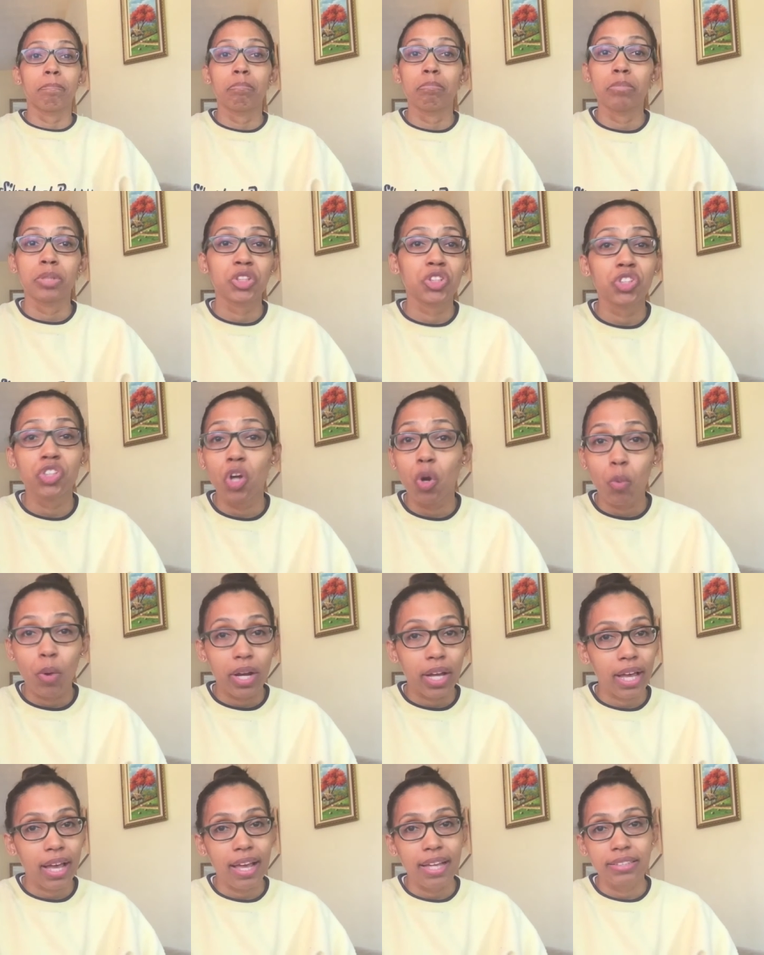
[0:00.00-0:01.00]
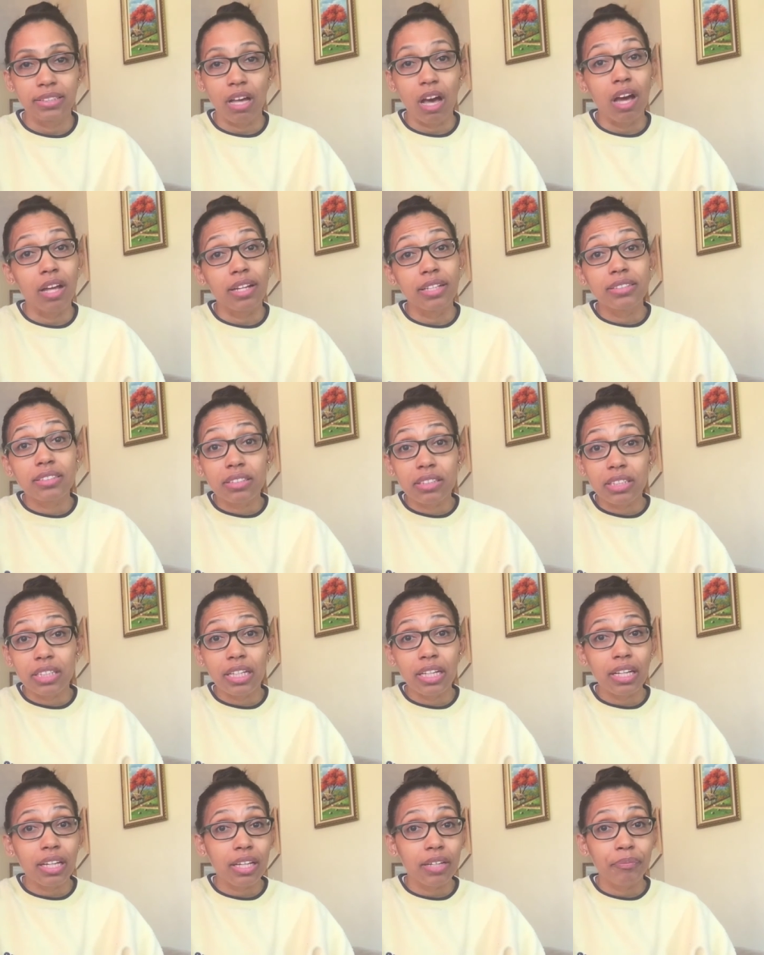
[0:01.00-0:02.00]
But you know what, guys?
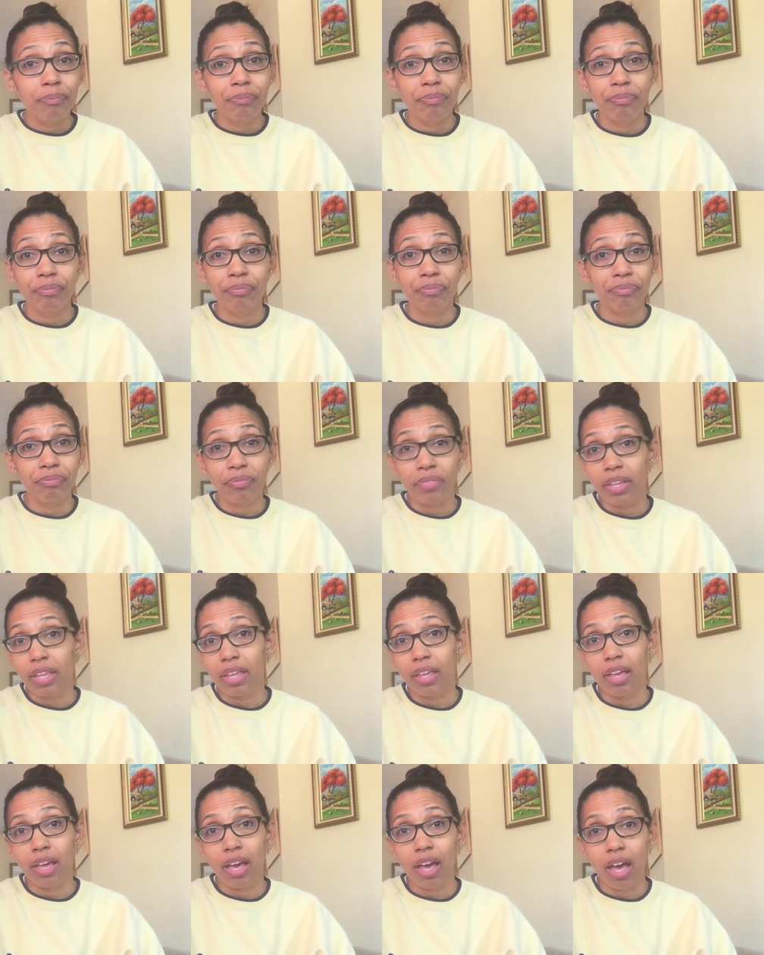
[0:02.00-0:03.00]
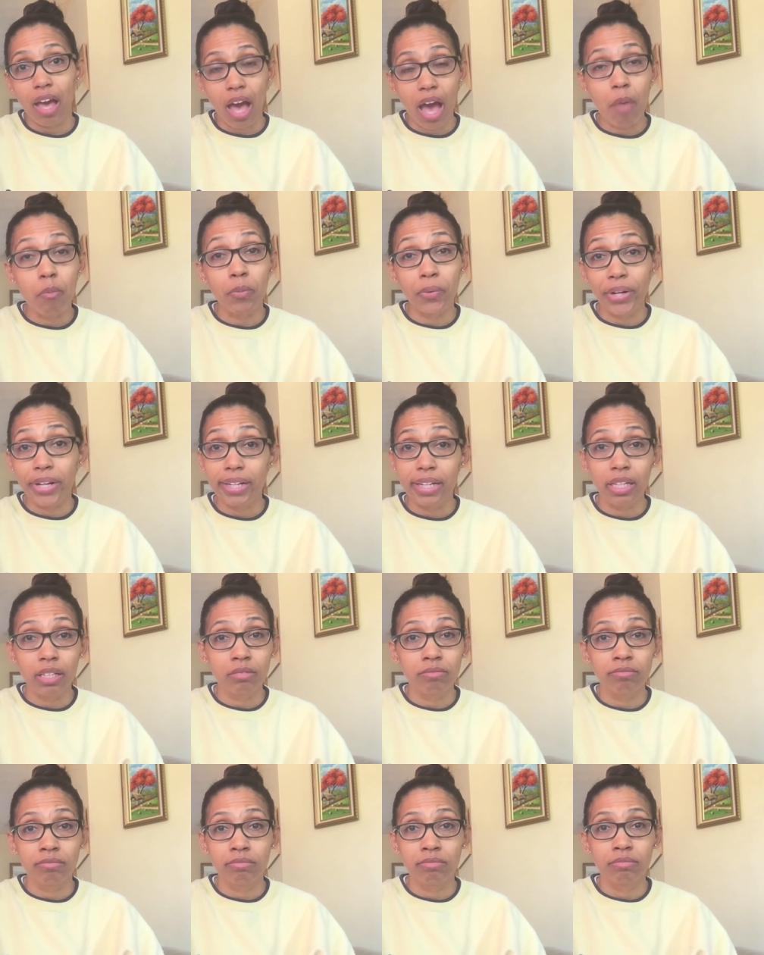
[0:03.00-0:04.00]
Honestly, I'm ready.
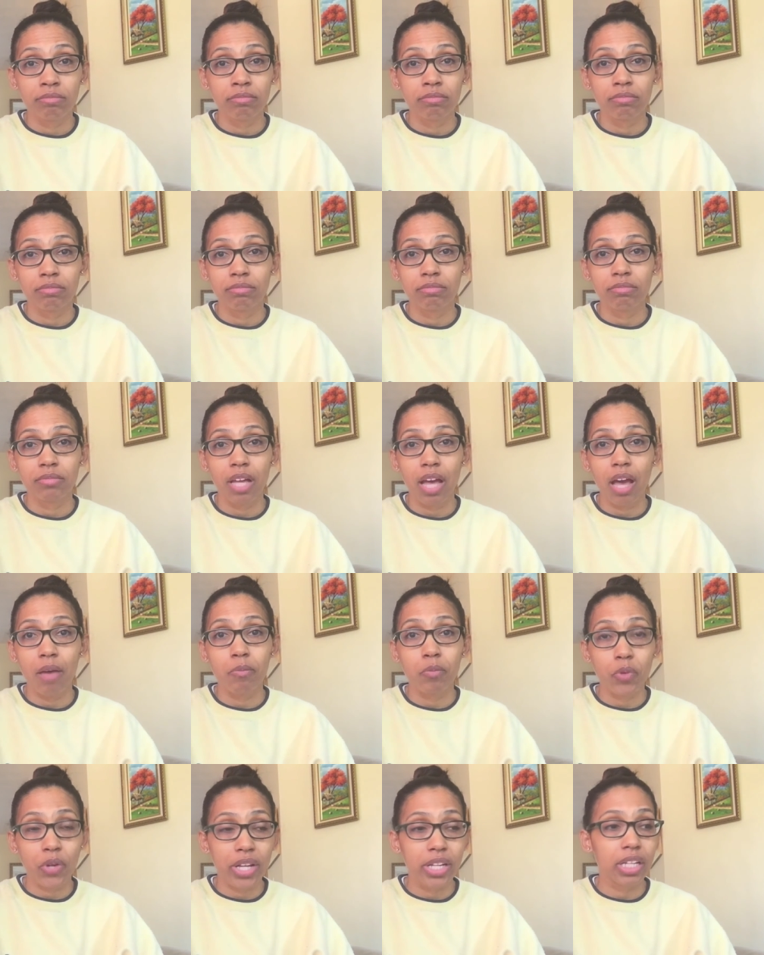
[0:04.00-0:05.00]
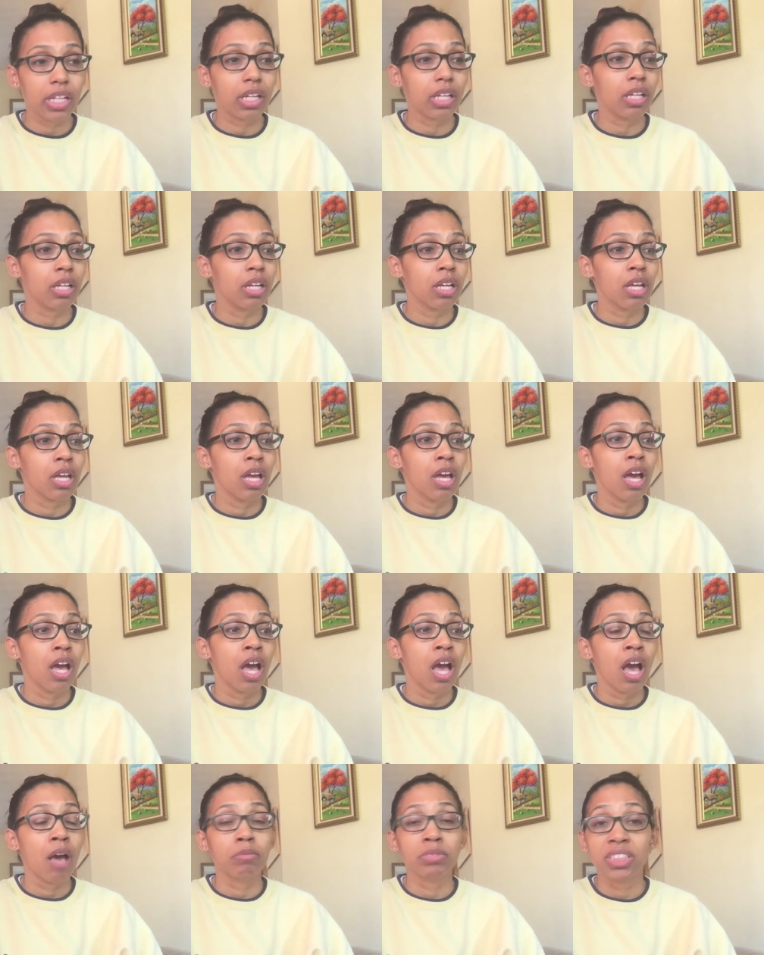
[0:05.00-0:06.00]
I'm ready.
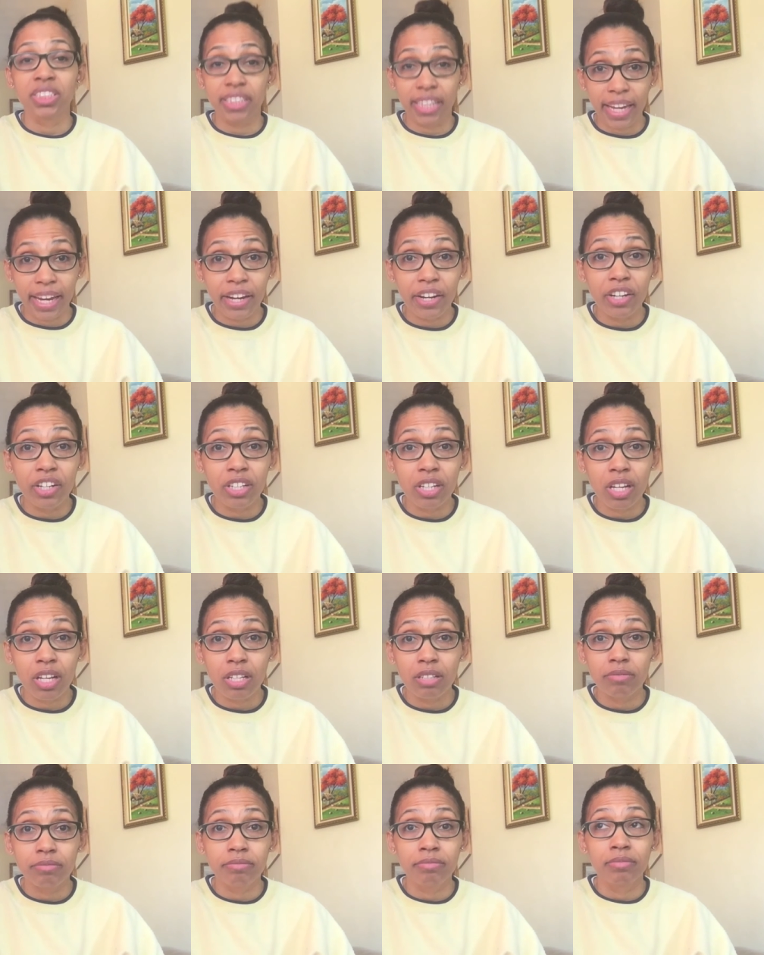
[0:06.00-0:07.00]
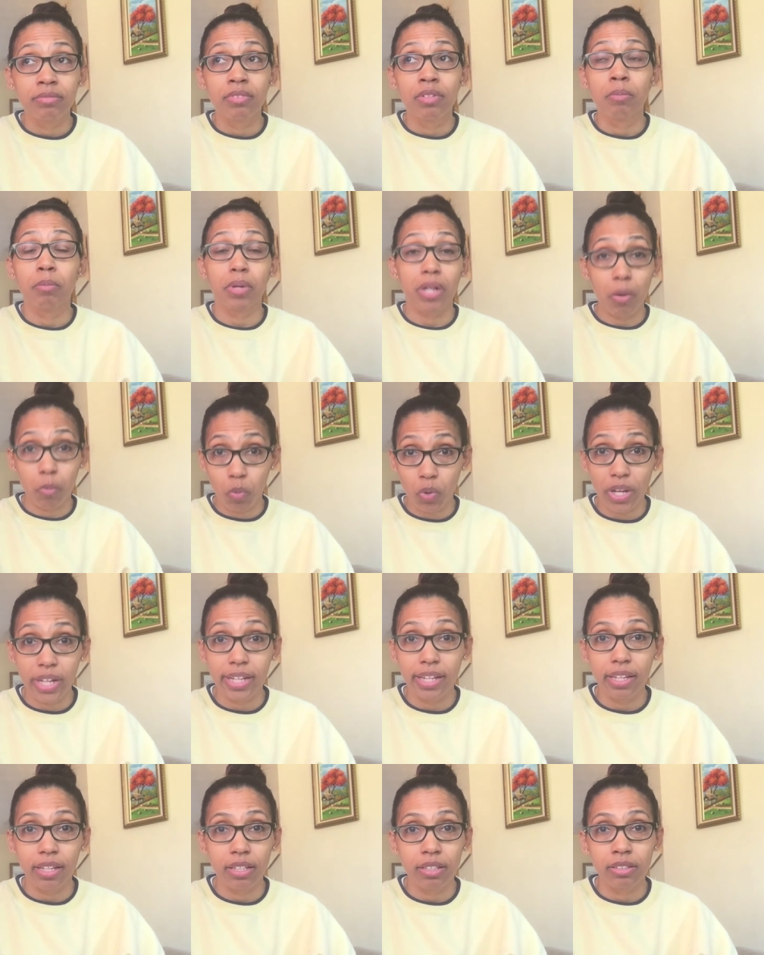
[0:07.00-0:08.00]
I'm scared, but I'm
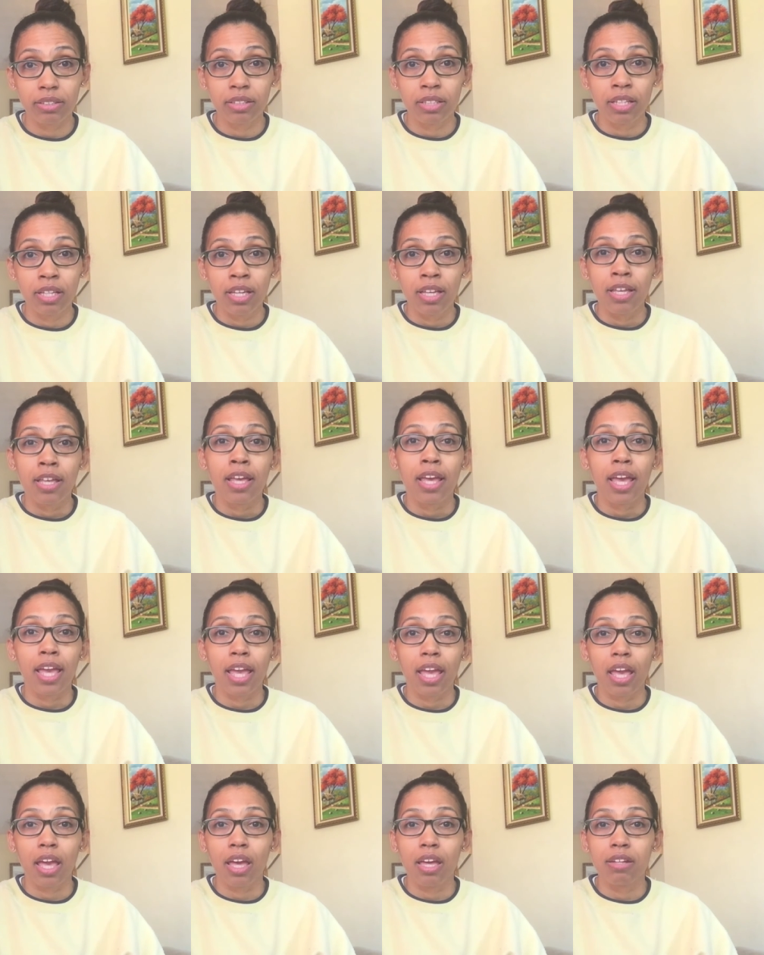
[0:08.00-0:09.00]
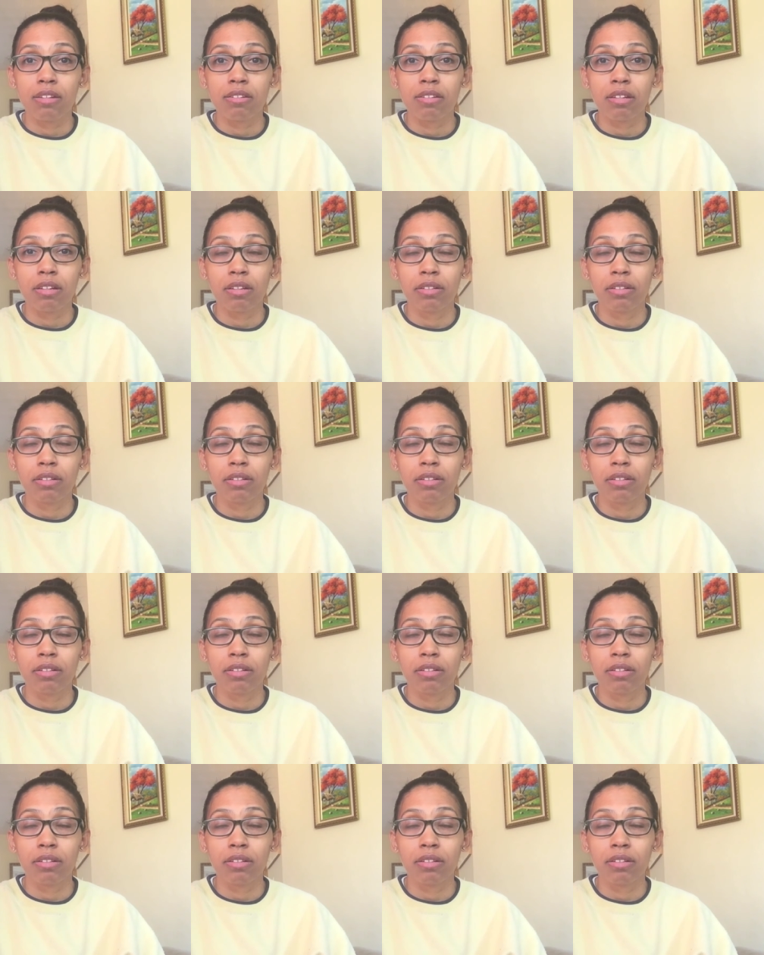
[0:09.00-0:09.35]
ready, and